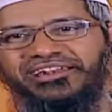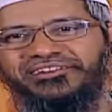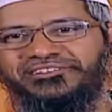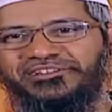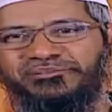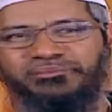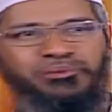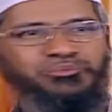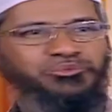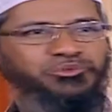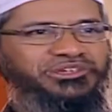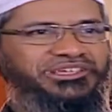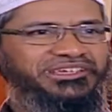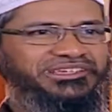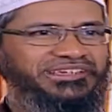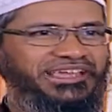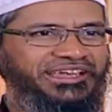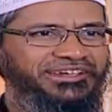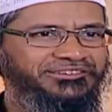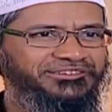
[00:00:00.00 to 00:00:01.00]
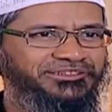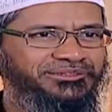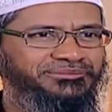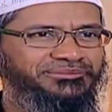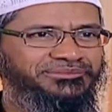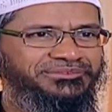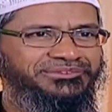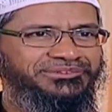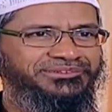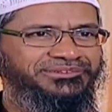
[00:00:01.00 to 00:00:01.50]
handsome, I'm looking
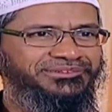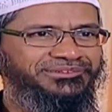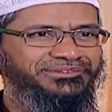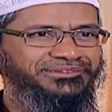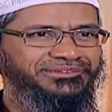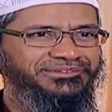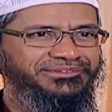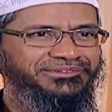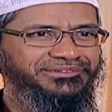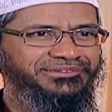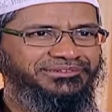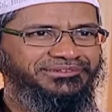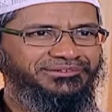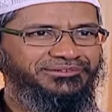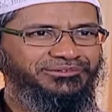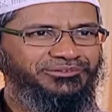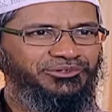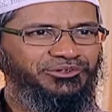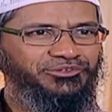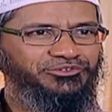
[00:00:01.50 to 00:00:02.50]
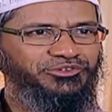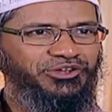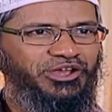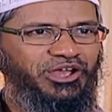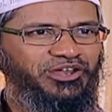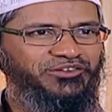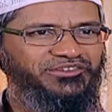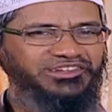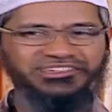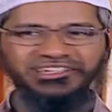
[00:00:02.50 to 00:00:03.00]
handsome you know, so
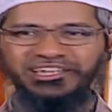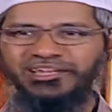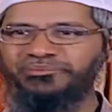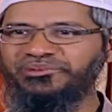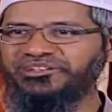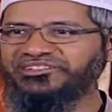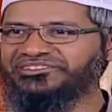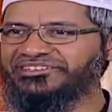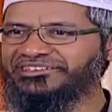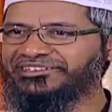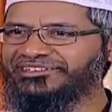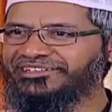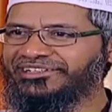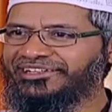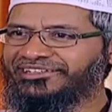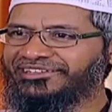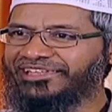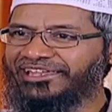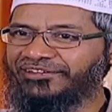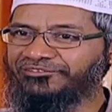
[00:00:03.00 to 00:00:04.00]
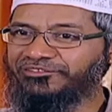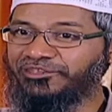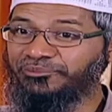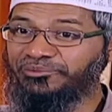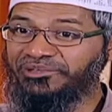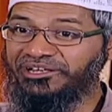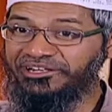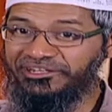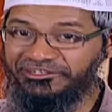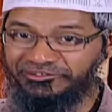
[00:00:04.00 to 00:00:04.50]
I always tell a person that if the
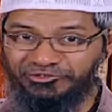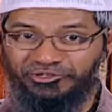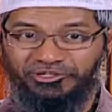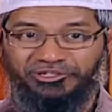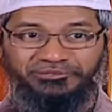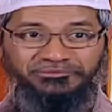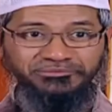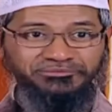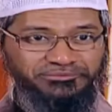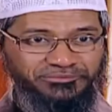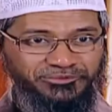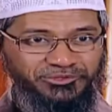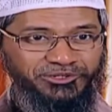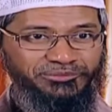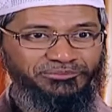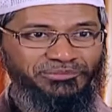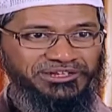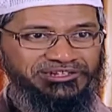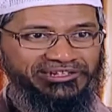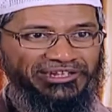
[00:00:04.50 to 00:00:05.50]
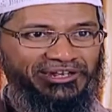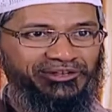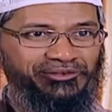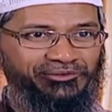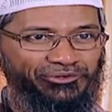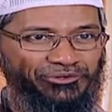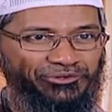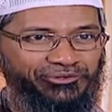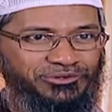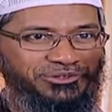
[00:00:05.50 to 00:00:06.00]
beard is good, good, mashallah,
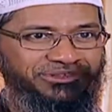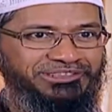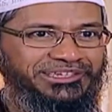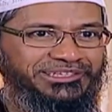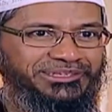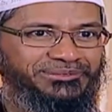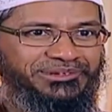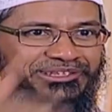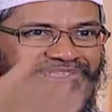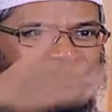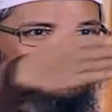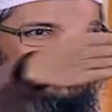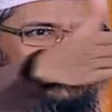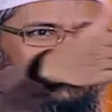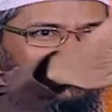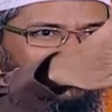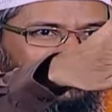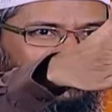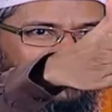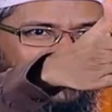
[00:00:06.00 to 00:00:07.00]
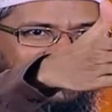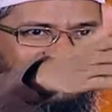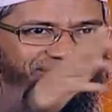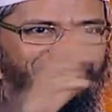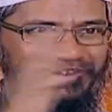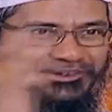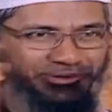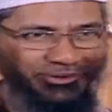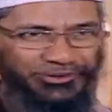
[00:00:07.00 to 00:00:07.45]
good growth, like the brother next to you, mashallah, very